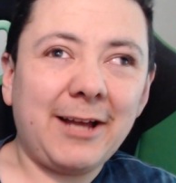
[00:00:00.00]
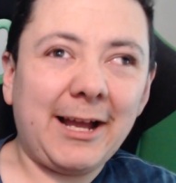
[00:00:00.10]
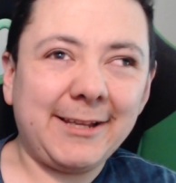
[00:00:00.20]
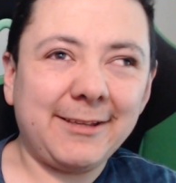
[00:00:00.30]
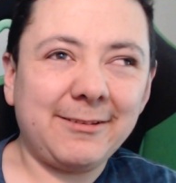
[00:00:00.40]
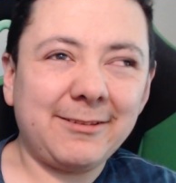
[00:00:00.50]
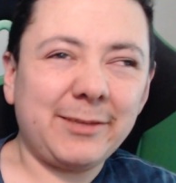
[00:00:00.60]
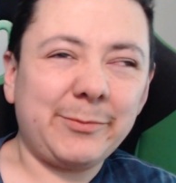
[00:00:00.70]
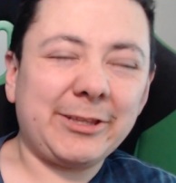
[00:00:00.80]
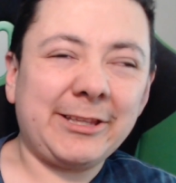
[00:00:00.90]
I
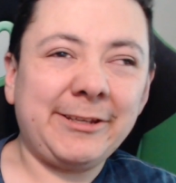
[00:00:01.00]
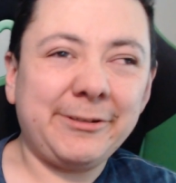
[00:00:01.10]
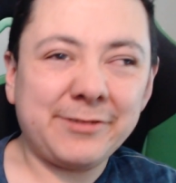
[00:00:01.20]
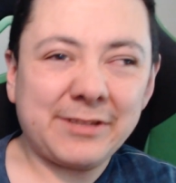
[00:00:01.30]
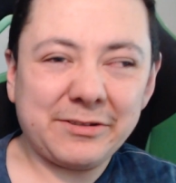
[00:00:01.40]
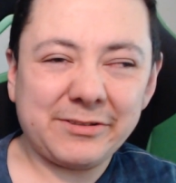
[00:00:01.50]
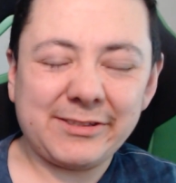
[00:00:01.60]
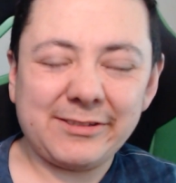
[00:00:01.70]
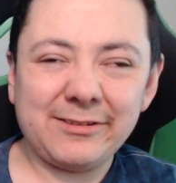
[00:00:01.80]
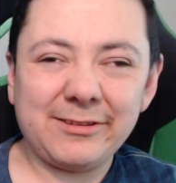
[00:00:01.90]
typically
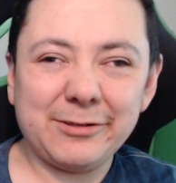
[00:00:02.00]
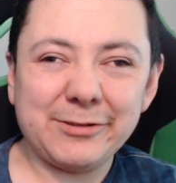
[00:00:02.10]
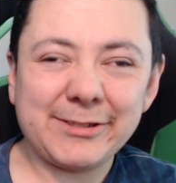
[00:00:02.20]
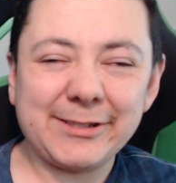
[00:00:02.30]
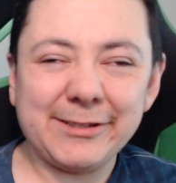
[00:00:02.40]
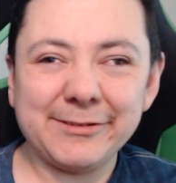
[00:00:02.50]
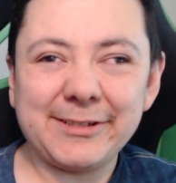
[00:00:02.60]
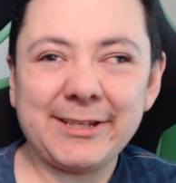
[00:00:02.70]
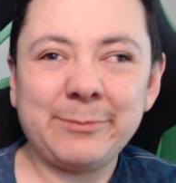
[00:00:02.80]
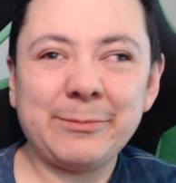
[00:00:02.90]
use those skills
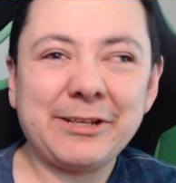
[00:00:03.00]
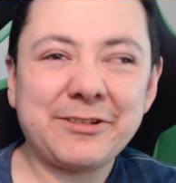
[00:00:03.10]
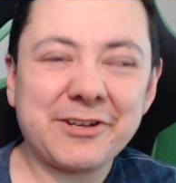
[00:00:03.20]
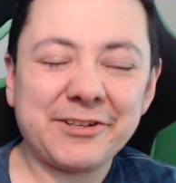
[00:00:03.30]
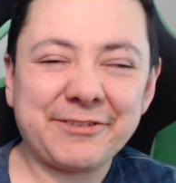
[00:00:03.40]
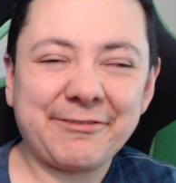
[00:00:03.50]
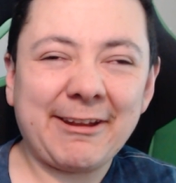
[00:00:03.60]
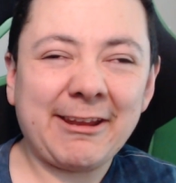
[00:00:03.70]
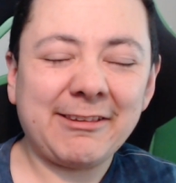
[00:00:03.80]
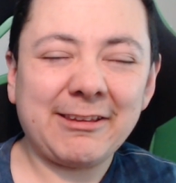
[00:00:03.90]
in my astrology
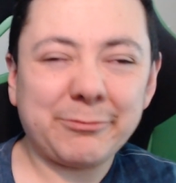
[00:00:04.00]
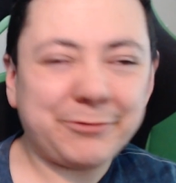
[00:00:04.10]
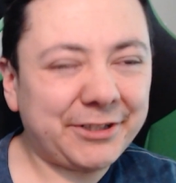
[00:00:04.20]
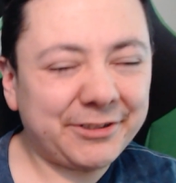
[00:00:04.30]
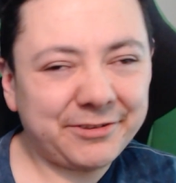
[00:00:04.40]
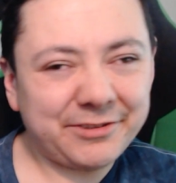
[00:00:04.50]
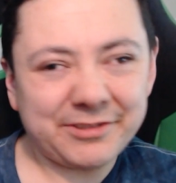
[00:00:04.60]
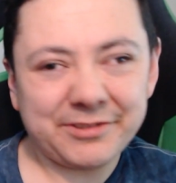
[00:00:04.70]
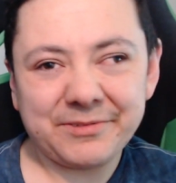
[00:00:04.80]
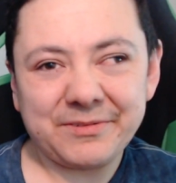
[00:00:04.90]
readings as well,
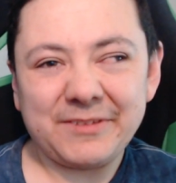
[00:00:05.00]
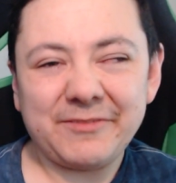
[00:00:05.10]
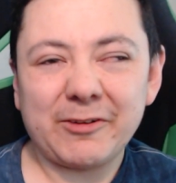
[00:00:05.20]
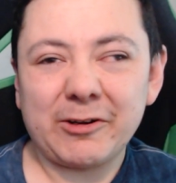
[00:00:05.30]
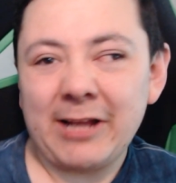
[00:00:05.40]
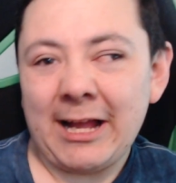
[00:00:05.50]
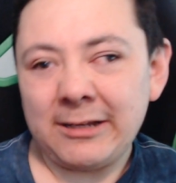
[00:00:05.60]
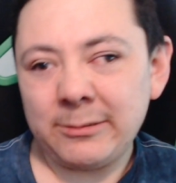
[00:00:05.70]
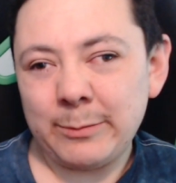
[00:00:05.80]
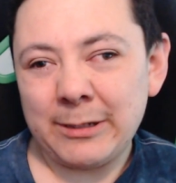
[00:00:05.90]
just for
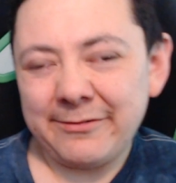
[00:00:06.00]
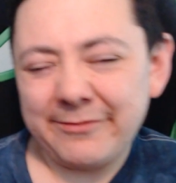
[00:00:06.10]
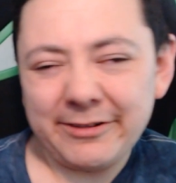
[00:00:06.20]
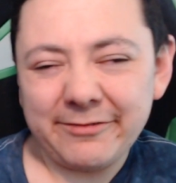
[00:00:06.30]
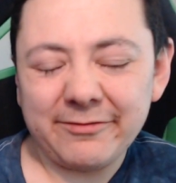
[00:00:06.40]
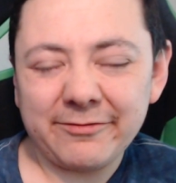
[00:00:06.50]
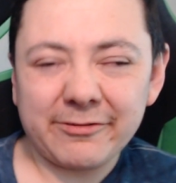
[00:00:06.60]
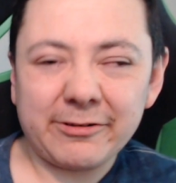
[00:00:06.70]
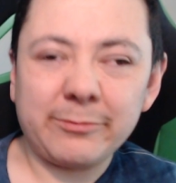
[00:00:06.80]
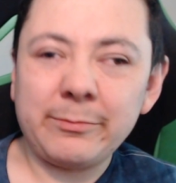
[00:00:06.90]
added benefit
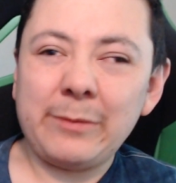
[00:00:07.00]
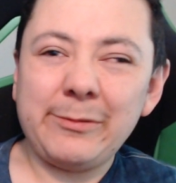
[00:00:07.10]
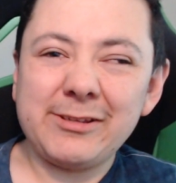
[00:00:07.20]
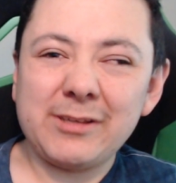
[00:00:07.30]
for maybe